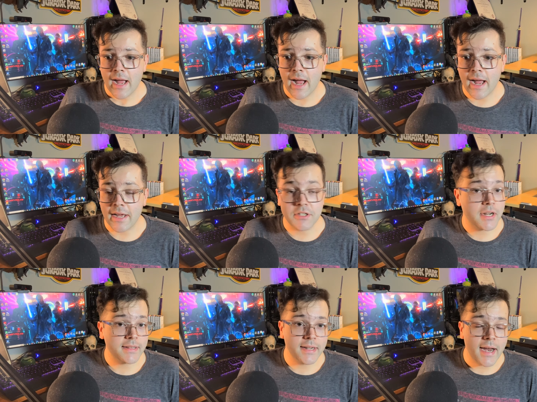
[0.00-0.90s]
I
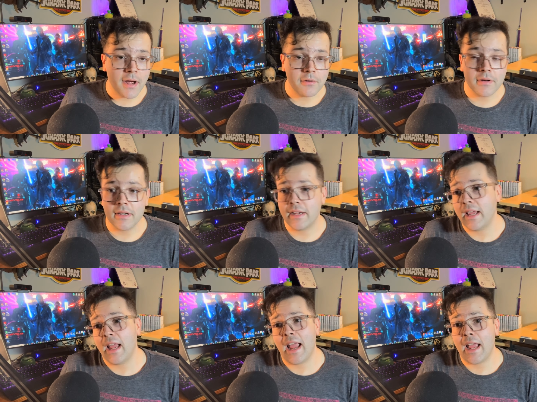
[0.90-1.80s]
checked it out
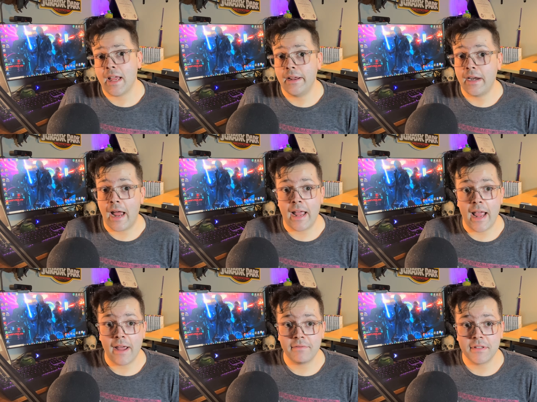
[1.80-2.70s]
and I
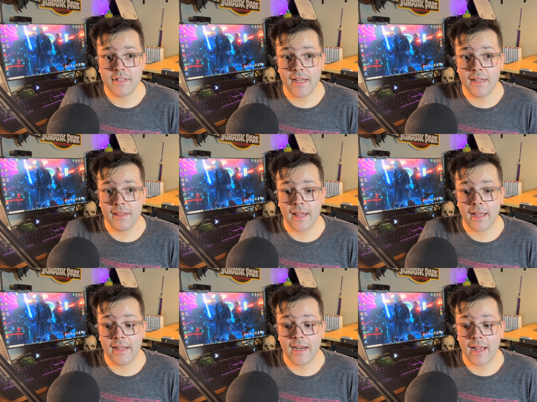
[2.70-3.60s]
have to say
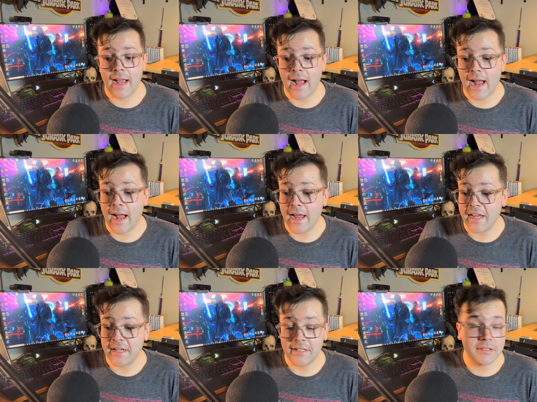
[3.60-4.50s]
that
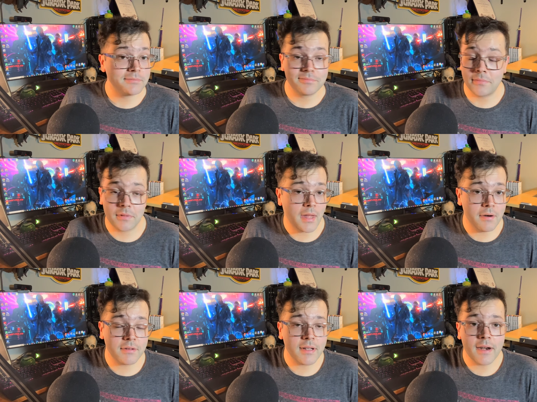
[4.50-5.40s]
I thought it
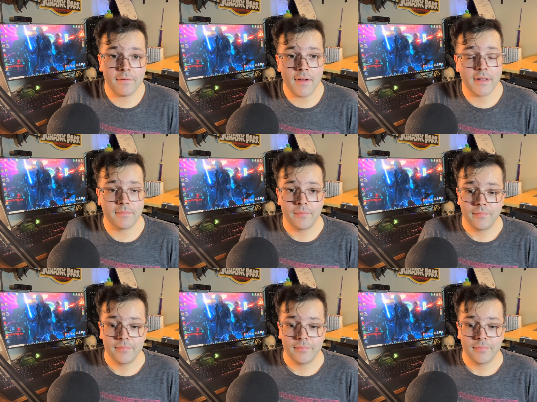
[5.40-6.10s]
was a lot of fun.